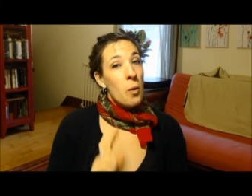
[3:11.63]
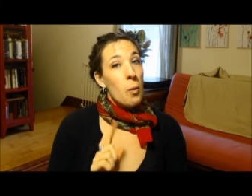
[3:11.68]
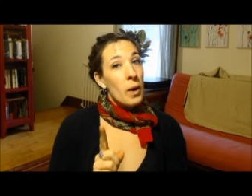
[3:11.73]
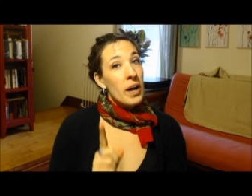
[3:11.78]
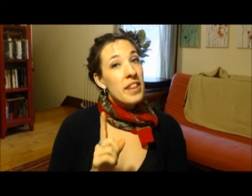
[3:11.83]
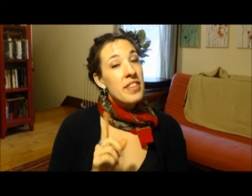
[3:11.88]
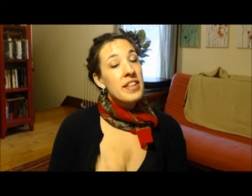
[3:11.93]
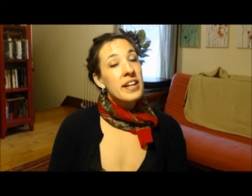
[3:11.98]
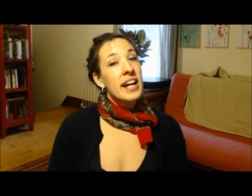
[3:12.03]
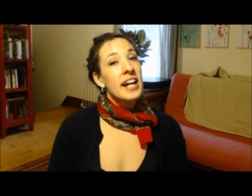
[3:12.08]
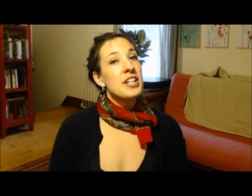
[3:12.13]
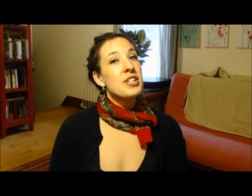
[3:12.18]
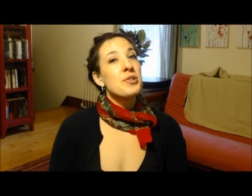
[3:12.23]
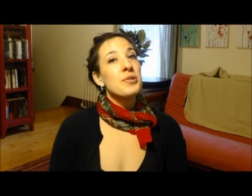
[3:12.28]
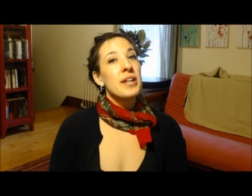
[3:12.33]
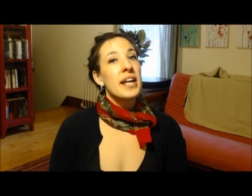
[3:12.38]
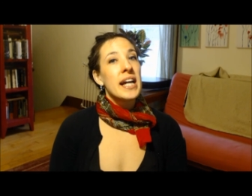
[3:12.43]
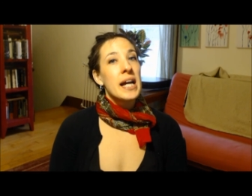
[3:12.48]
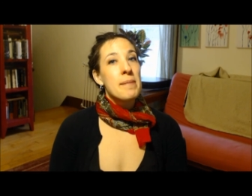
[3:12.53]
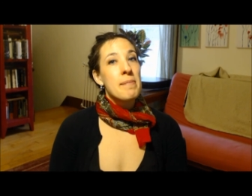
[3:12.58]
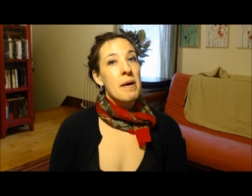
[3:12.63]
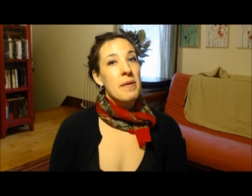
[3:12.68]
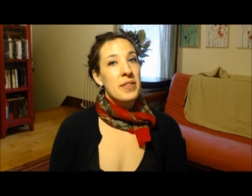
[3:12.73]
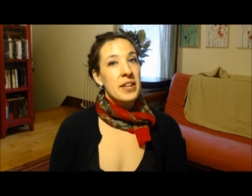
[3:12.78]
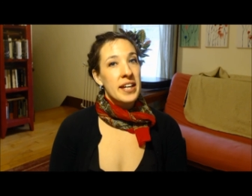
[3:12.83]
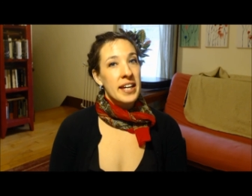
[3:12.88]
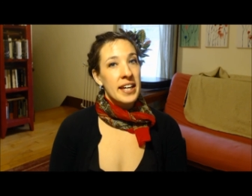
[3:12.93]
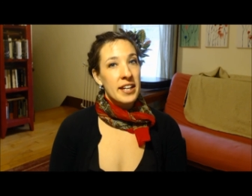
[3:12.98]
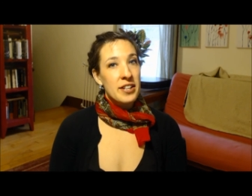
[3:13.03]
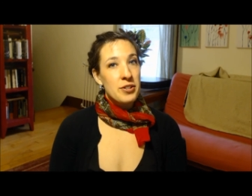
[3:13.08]
One thing I do like
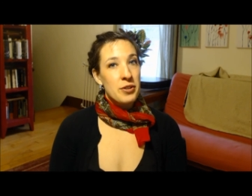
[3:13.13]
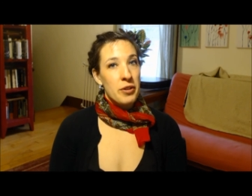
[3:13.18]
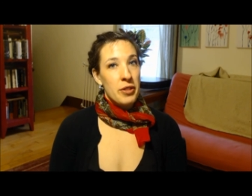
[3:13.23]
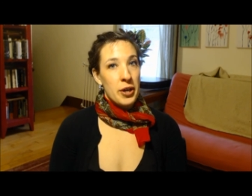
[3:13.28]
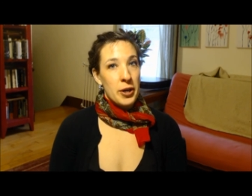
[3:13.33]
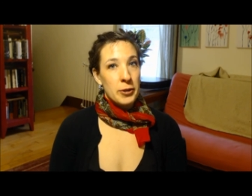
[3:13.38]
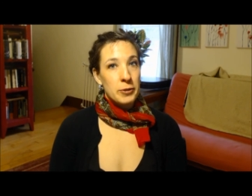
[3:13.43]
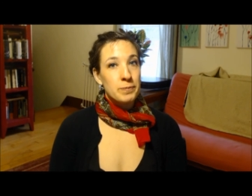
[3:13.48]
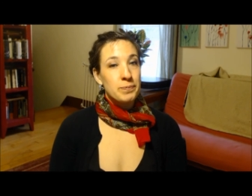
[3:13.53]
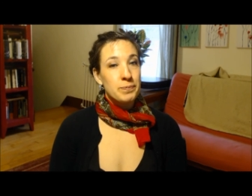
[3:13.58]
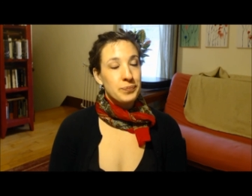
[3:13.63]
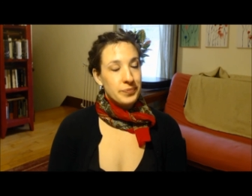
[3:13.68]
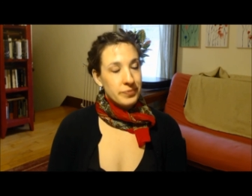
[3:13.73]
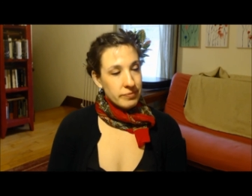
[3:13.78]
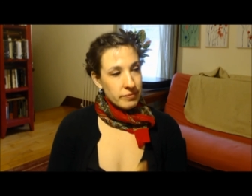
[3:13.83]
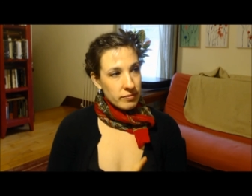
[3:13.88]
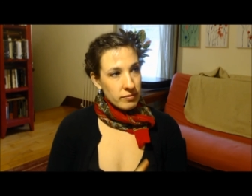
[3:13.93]
about the Kindle, though,